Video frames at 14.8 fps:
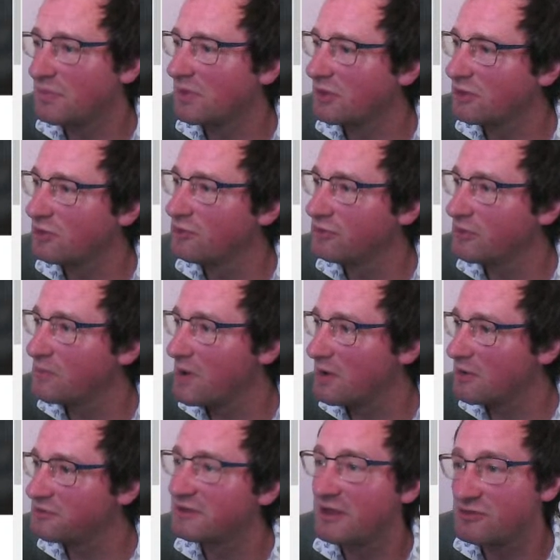using
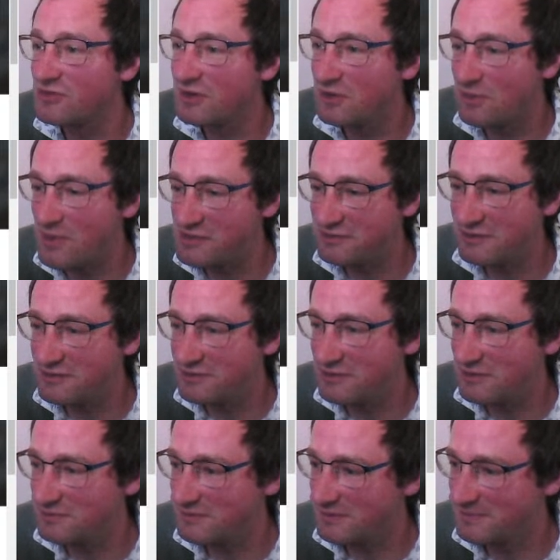Quirkos and answering your questions
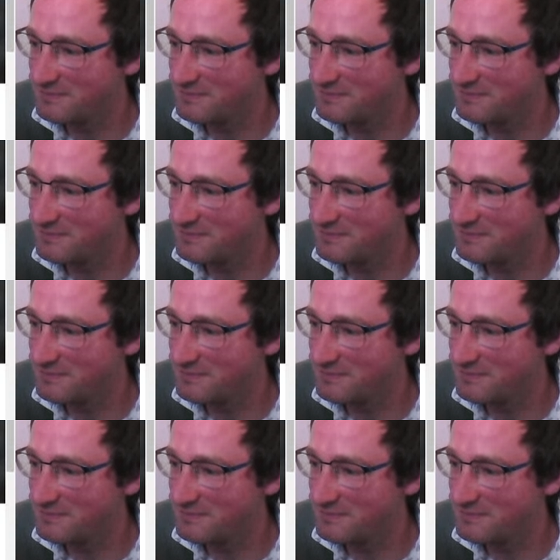soon.